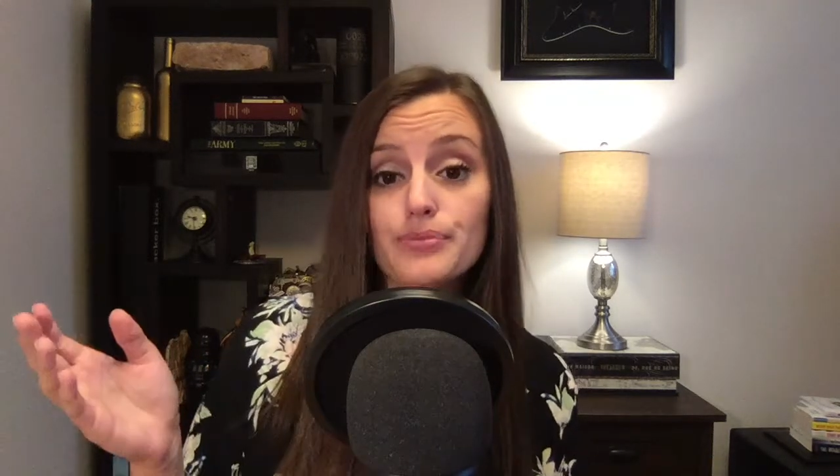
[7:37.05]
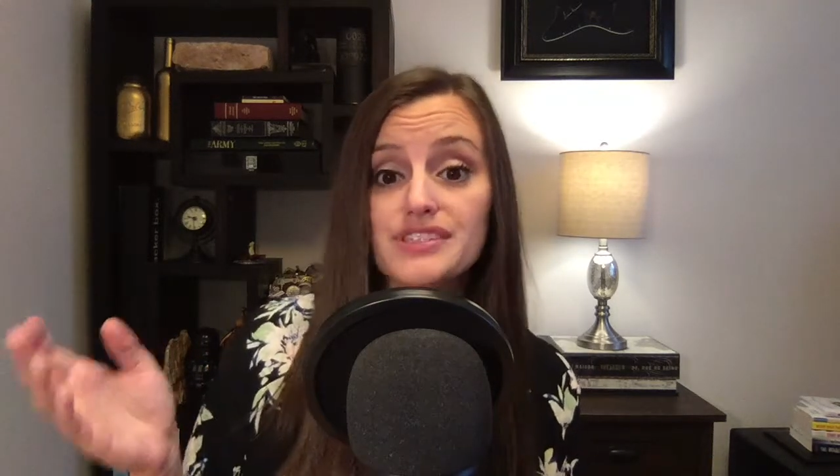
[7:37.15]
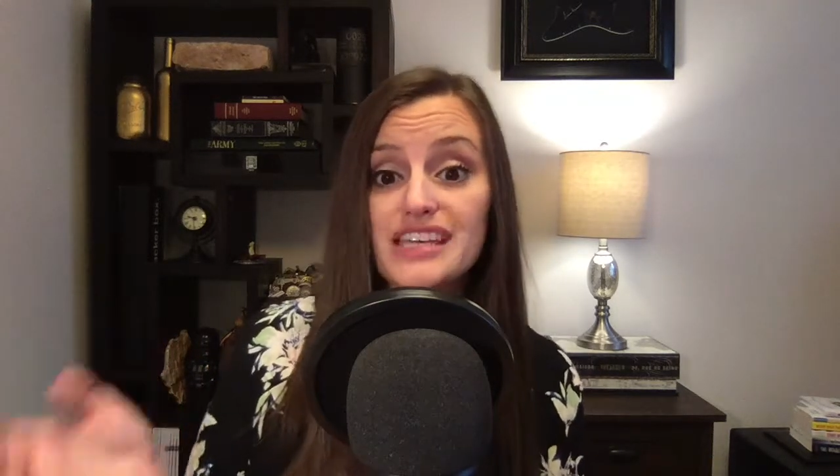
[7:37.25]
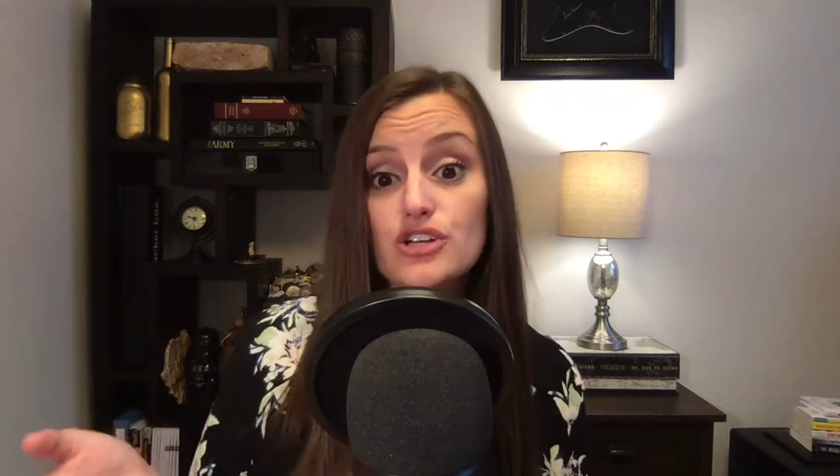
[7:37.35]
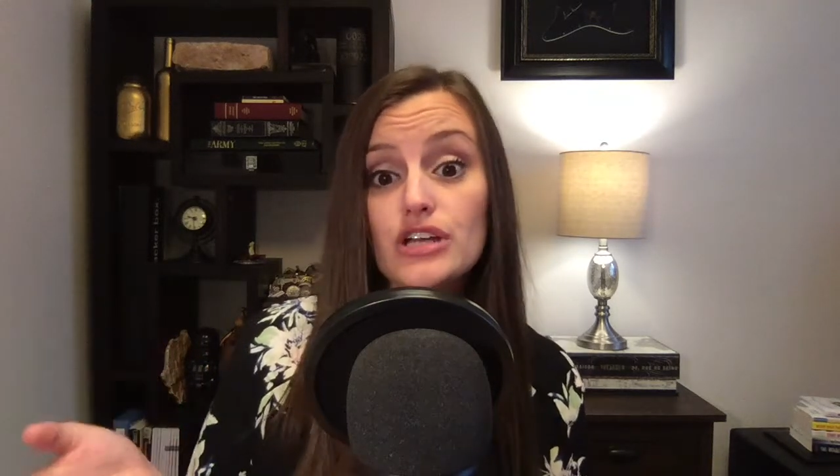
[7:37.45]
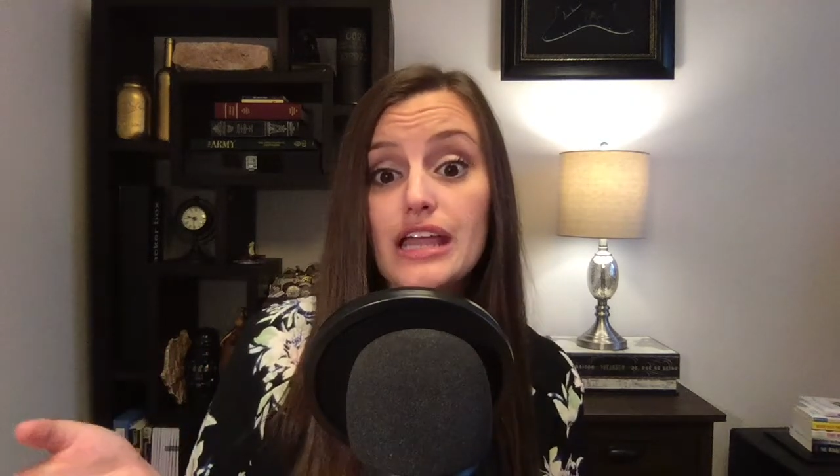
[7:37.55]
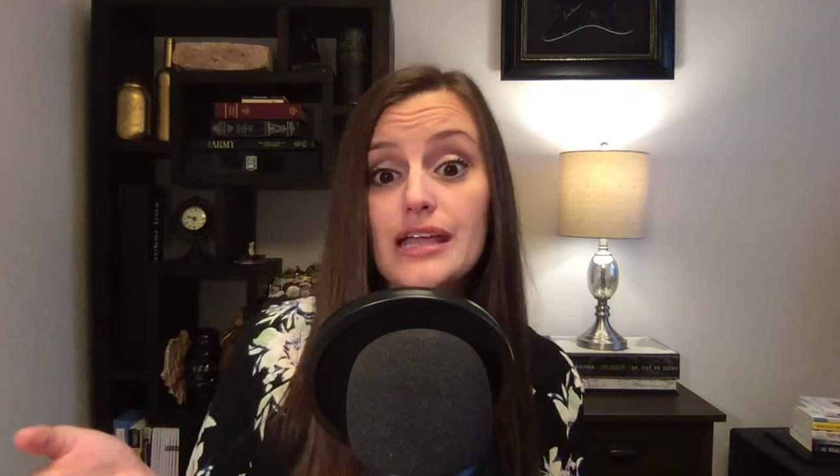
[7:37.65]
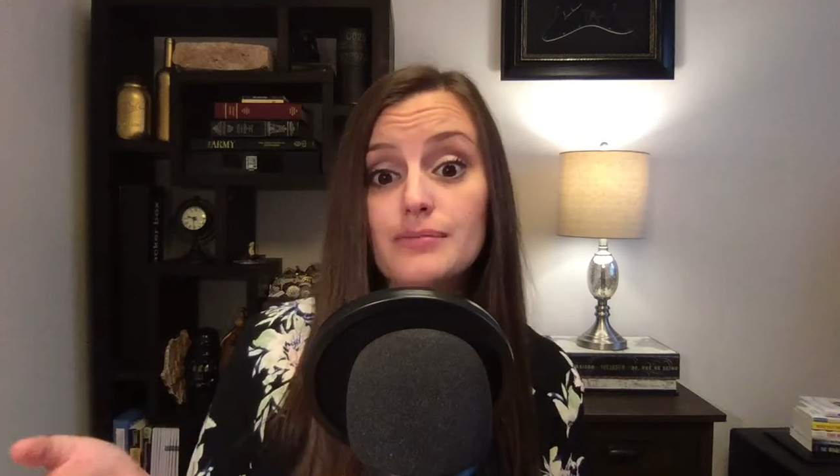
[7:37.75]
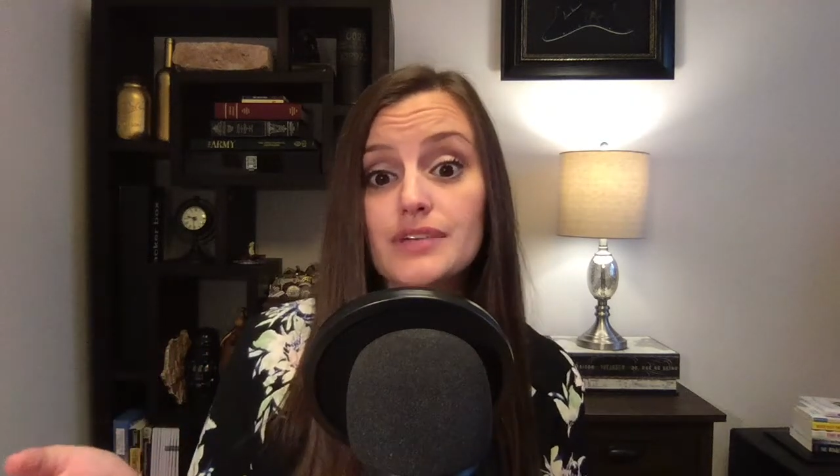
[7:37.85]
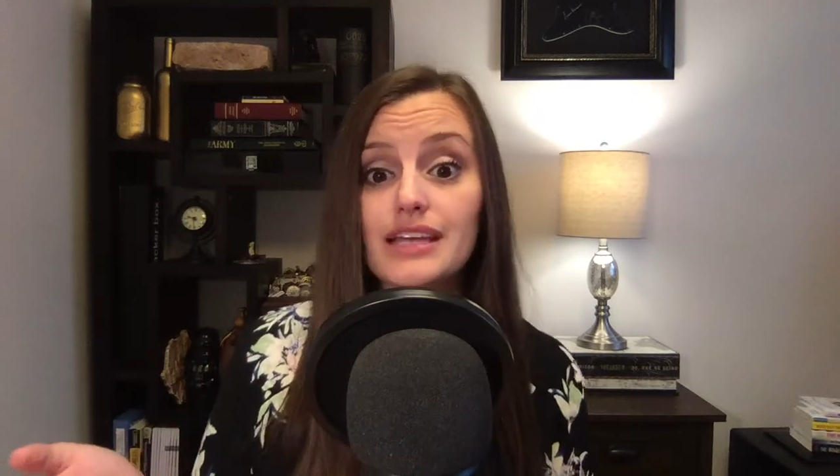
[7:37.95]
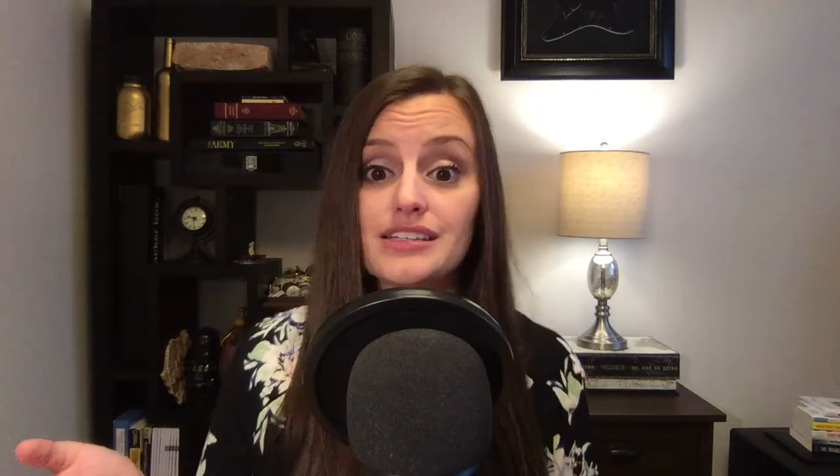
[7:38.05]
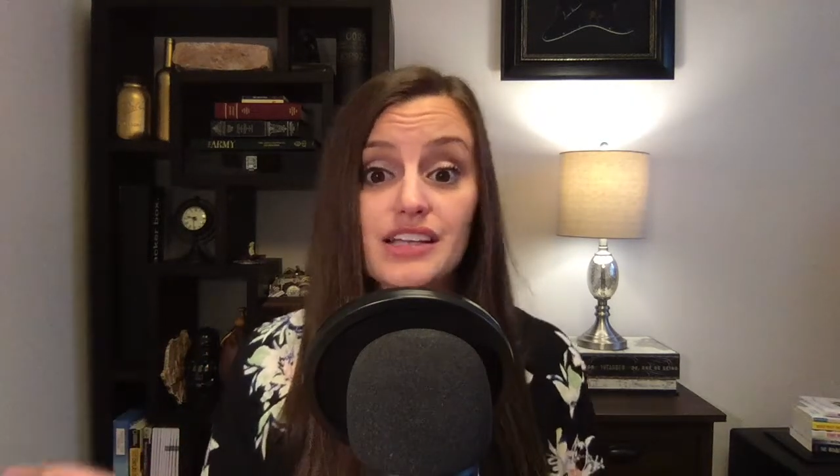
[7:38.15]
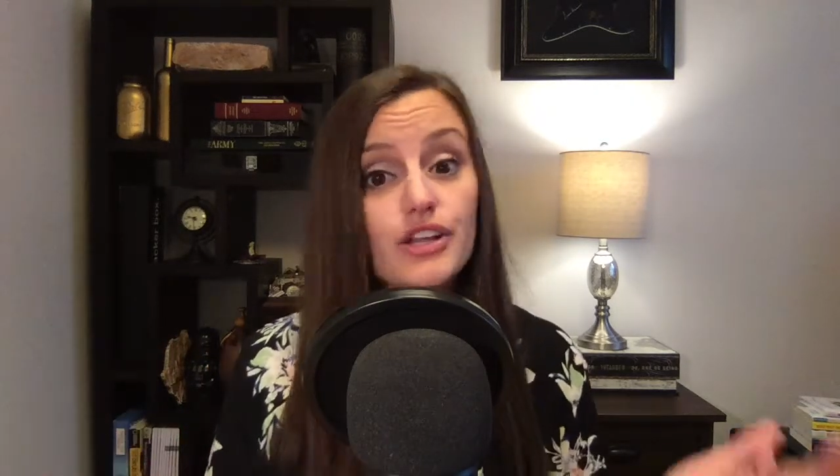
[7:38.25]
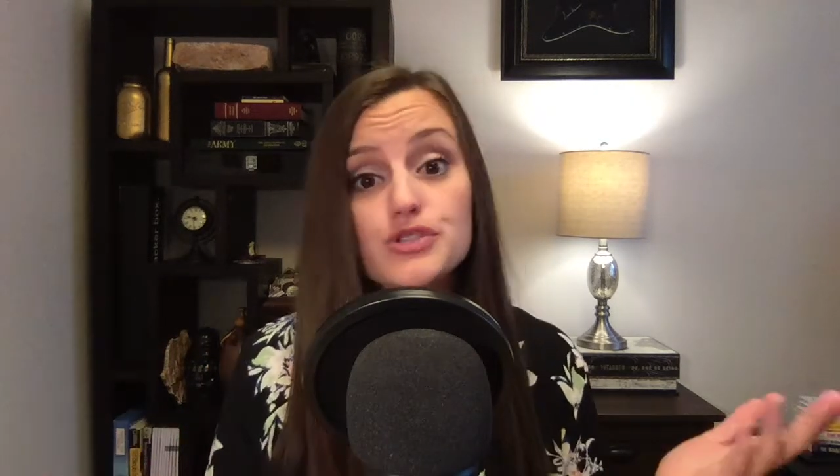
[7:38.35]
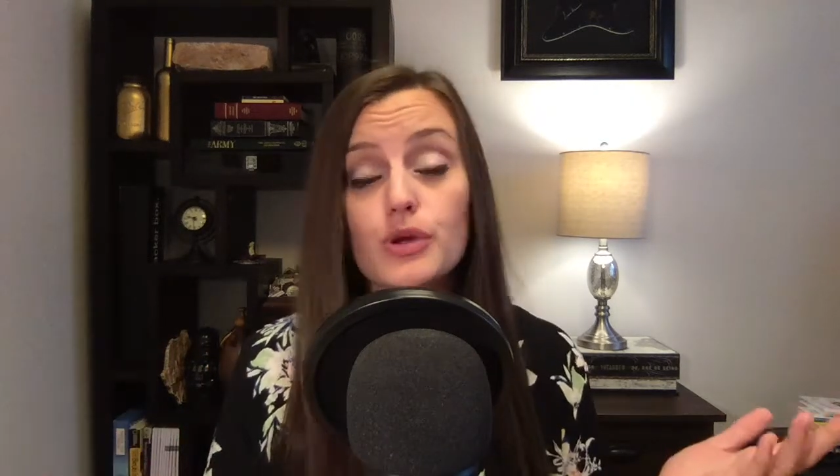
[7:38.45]
say your name, and
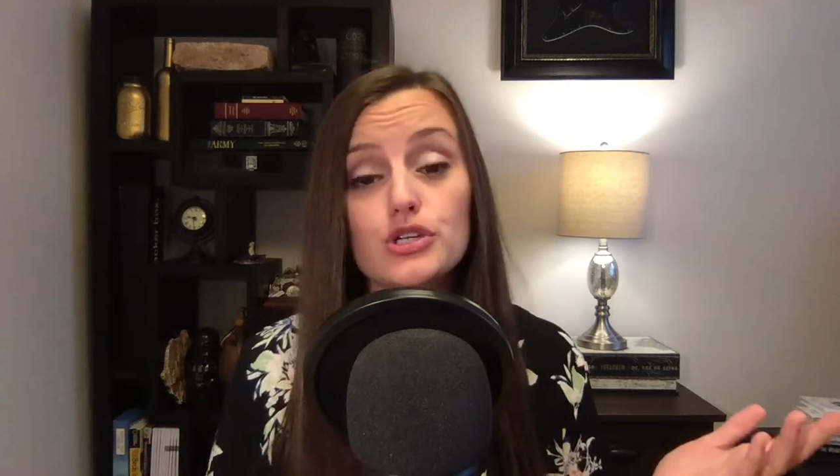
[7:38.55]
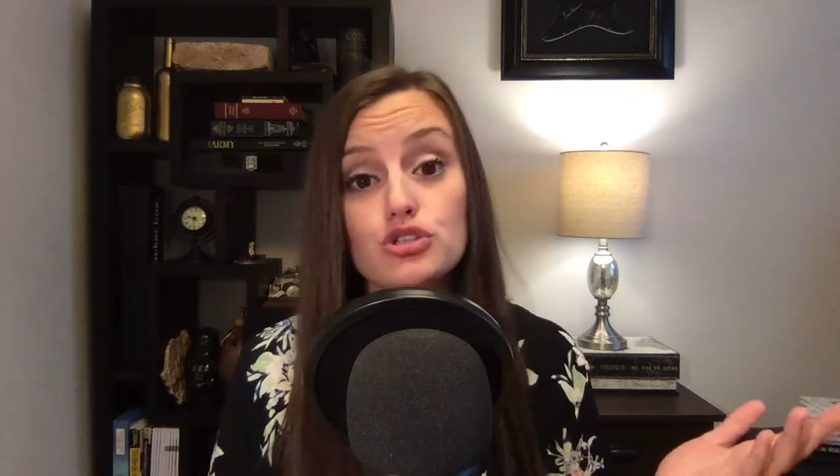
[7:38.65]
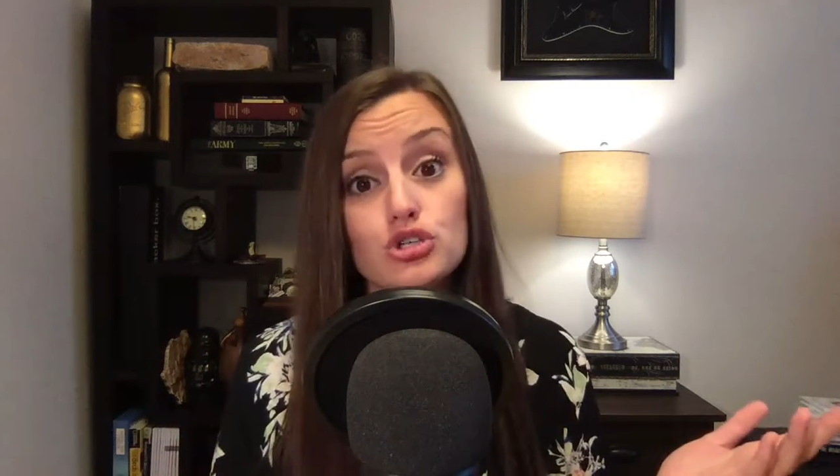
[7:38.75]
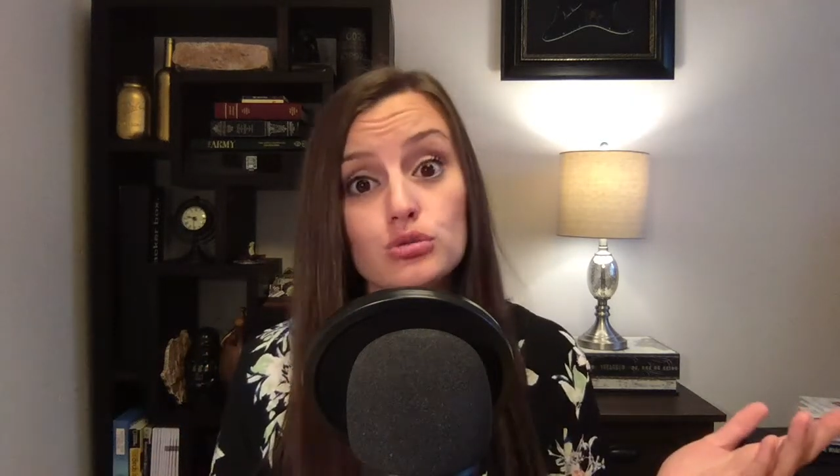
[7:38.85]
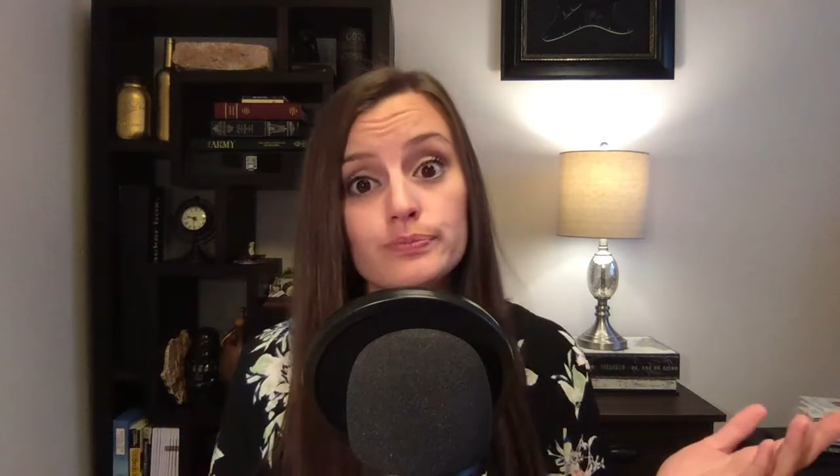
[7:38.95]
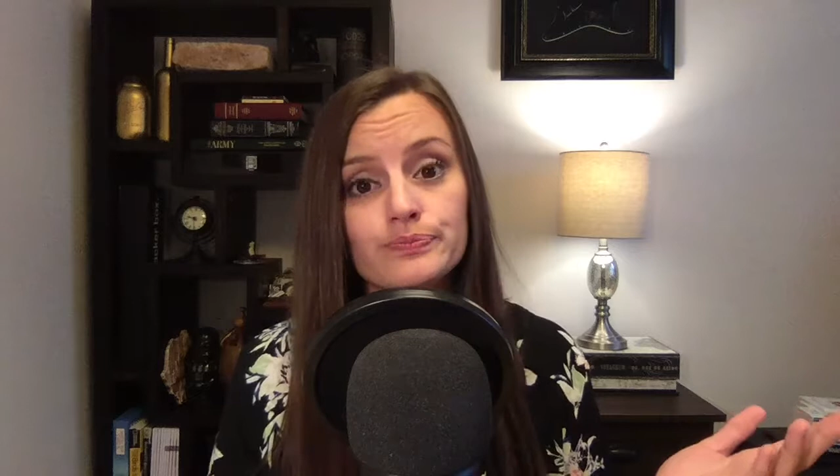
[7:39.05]
tell us what you do.